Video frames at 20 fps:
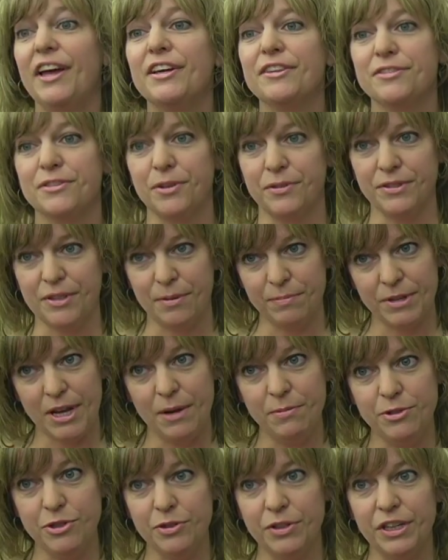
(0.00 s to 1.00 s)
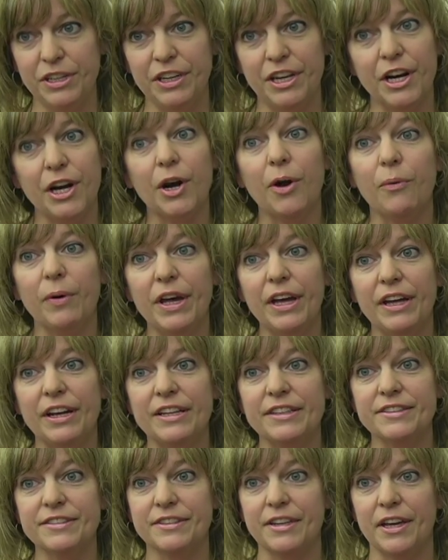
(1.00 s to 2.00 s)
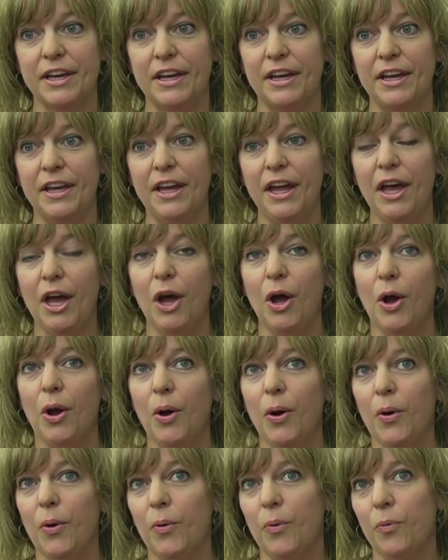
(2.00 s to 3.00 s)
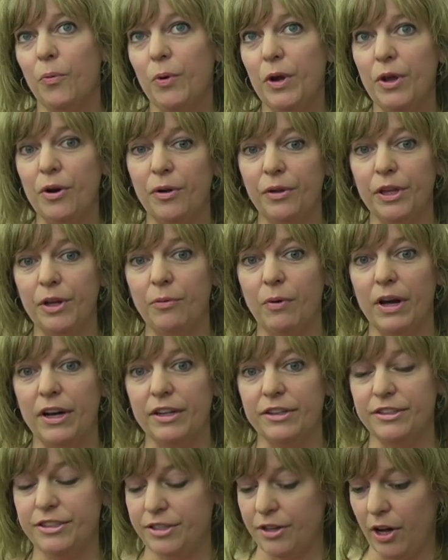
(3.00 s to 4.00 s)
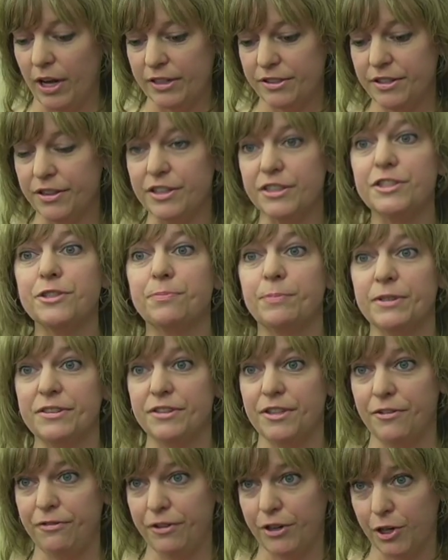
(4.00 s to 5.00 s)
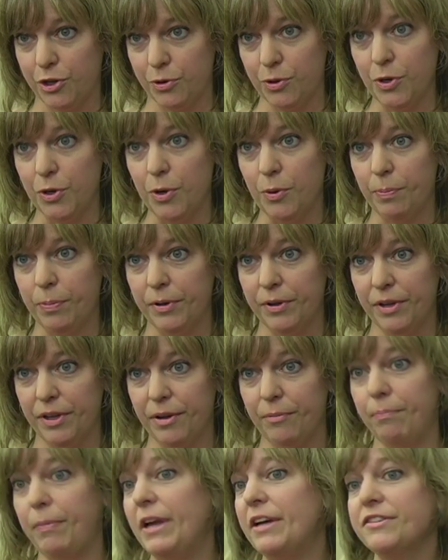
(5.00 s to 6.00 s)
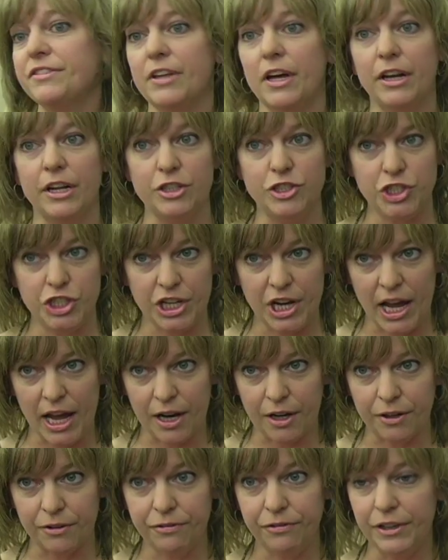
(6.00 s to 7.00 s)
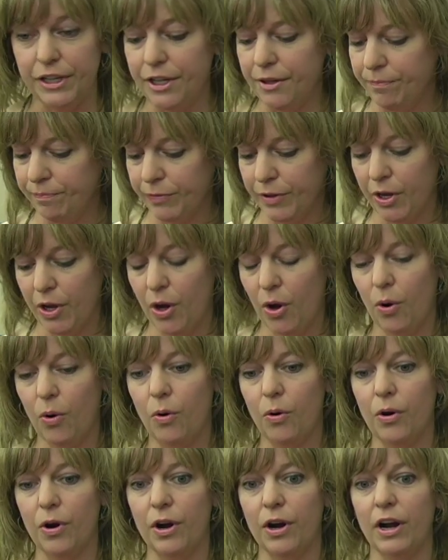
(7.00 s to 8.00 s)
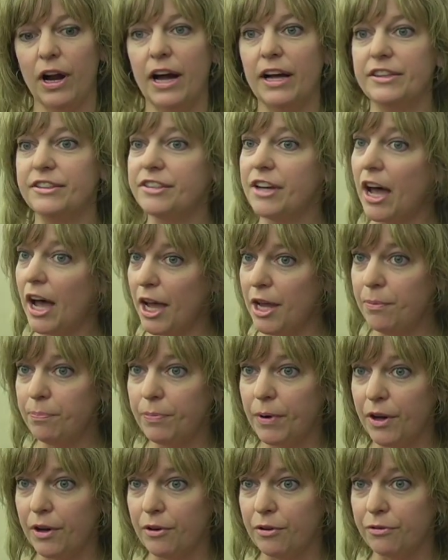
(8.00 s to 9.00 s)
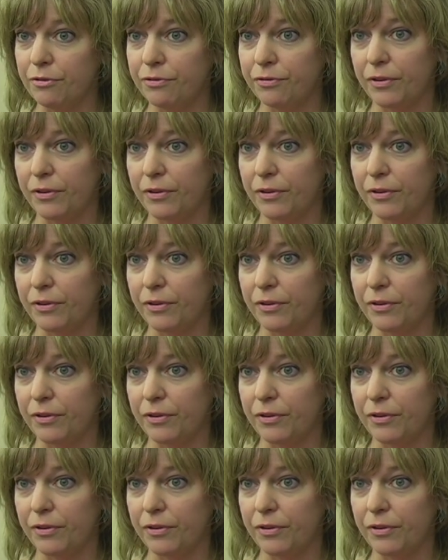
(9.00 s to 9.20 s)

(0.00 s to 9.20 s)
So sometimes you can narrow in and say, we only want to talk to the specific group based on a geography or a type of